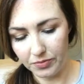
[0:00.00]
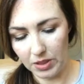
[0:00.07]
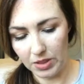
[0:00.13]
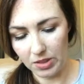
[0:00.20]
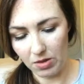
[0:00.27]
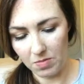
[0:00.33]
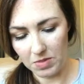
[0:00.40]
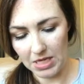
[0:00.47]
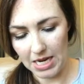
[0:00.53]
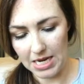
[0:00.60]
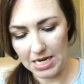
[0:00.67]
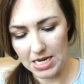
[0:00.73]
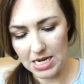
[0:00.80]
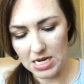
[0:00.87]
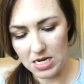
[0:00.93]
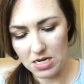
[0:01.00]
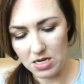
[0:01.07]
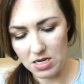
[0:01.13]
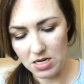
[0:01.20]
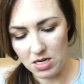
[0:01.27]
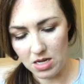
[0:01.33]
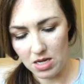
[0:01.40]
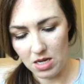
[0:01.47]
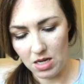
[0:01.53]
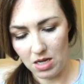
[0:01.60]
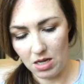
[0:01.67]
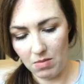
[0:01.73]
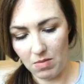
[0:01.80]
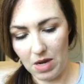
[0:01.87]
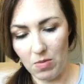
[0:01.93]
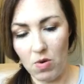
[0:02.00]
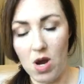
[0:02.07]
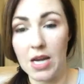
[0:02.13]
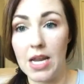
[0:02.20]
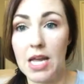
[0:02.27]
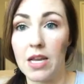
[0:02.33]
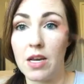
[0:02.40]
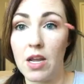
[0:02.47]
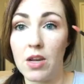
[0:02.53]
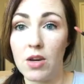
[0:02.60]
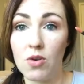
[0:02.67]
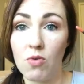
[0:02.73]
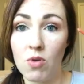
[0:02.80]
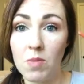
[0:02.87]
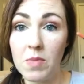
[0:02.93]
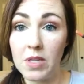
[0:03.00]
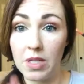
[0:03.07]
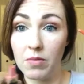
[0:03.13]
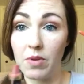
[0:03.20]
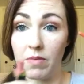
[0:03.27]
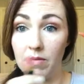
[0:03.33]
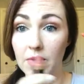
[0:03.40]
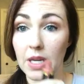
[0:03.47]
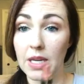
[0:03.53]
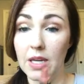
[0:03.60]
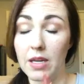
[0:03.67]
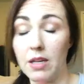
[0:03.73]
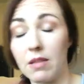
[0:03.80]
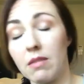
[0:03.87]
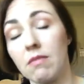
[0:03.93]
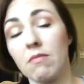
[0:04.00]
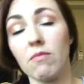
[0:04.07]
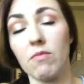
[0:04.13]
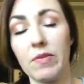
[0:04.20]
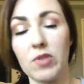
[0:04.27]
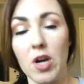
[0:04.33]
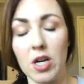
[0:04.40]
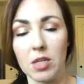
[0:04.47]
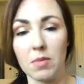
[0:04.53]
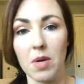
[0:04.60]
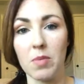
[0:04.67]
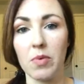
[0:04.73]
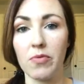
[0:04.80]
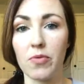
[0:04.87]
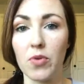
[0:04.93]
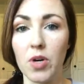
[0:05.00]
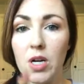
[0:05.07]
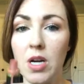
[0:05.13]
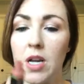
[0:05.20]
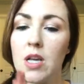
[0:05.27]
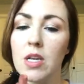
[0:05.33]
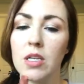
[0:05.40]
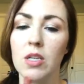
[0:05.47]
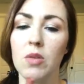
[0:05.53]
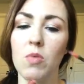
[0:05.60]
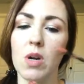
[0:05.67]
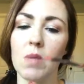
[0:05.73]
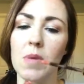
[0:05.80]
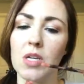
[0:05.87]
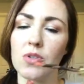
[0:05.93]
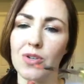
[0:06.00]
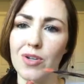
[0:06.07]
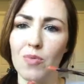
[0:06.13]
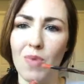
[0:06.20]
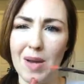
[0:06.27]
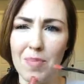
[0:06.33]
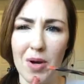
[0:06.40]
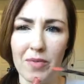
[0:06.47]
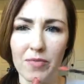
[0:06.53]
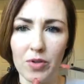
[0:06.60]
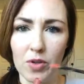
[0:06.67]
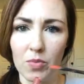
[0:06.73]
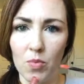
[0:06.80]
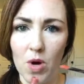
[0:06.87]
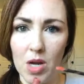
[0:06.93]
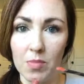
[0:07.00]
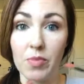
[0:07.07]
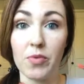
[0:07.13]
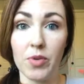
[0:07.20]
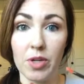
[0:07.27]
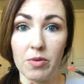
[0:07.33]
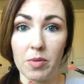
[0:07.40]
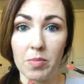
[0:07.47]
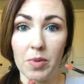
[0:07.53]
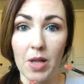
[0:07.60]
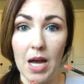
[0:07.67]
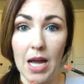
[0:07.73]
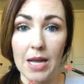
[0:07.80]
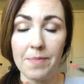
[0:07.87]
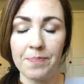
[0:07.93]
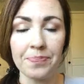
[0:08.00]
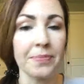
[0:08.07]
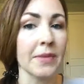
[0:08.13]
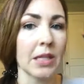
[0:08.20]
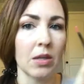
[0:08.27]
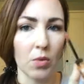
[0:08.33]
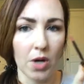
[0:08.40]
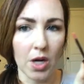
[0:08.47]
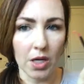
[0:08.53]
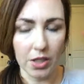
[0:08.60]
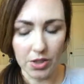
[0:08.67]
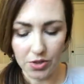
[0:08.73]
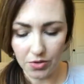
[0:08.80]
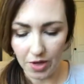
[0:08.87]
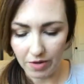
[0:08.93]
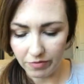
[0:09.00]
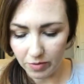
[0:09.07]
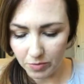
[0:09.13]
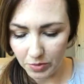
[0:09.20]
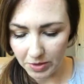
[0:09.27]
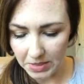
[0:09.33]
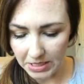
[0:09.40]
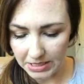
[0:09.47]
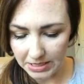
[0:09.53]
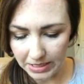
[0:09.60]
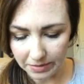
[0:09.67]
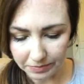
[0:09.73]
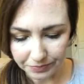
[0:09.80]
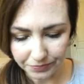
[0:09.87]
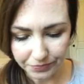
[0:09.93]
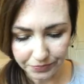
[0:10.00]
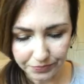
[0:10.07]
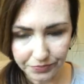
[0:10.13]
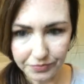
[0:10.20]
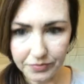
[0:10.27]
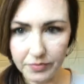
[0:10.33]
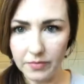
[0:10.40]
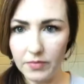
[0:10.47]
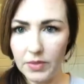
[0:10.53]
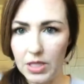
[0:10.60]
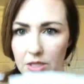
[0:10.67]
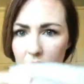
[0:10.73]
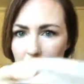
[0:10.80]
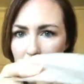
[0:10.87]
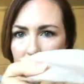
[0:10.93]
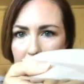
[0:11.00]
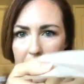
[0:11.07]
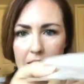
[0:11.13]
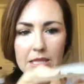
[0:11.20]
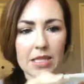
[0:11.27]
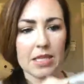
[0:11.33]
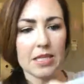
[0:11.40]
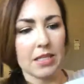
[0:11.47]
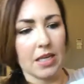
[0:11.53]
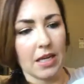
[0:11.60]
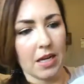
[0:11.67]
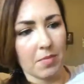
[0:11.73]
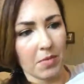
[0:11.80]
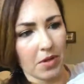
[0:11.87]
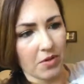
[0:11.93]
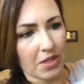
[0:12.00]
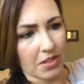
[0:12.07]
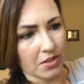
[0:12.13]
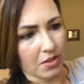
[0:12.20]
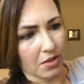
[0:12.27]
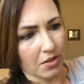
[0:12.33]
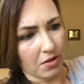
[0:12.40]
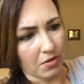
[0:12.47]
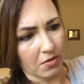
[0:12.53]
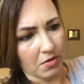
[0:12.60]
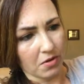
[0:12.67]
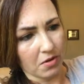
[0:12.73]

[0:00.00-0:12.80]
So I'm taking my wand, and normally, like we've talked about before, you want to make sure you wipe off your wand before you apply. We're not going to do that for pre-mixing. So I'm just taking this, and I'm going to